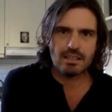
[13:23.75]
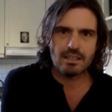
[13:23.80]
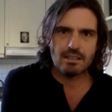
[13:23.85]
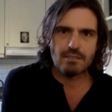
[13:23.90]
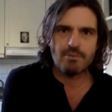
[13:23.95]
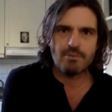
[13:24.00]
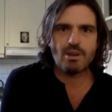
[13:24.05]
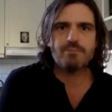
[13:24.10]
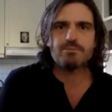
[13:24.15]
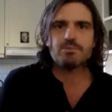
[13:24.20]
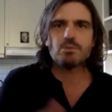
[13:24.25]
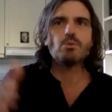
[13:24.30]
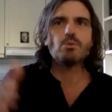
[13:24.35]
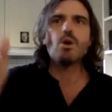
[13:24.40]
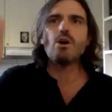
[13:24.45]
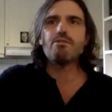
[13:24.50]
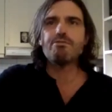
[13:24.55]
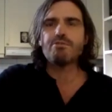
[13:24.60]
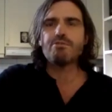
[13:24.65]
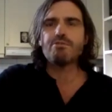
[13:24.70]
If you have to
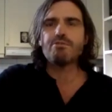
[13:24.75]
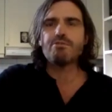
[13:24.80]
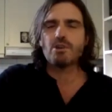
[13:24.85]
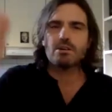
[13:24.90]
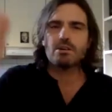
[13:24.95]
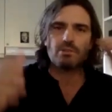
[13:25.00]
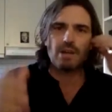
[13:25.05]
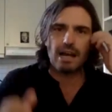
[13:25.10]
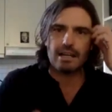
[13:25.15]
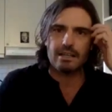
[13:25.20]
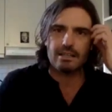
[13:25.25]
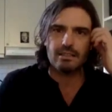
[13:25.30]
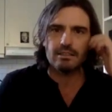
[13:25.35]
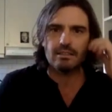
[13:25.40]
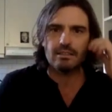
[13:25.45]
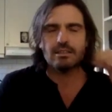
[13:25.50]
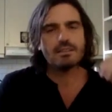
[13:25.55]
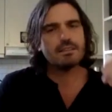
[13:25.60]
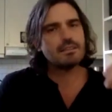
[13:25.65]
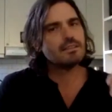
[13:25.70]
go for a run,
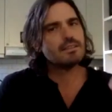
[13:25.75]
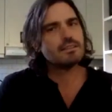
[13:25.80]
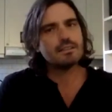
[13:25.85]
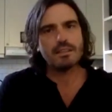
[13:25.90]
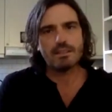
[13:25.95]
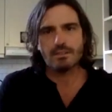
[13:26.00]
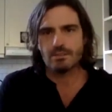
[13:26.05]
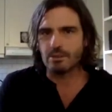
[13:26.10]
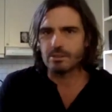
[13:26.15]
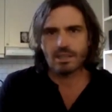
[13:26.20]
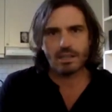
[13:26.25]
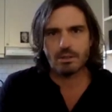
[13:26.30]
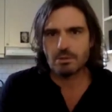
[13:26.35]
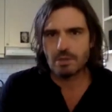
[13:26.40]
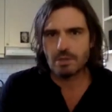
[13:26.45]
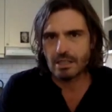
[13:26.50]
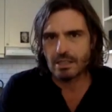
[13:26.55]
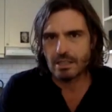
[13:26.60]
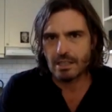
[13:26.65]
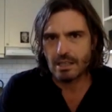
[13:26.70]
it's not a good
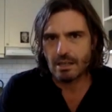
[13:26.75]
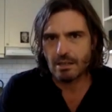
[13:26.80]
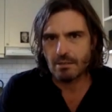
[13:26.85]
idea.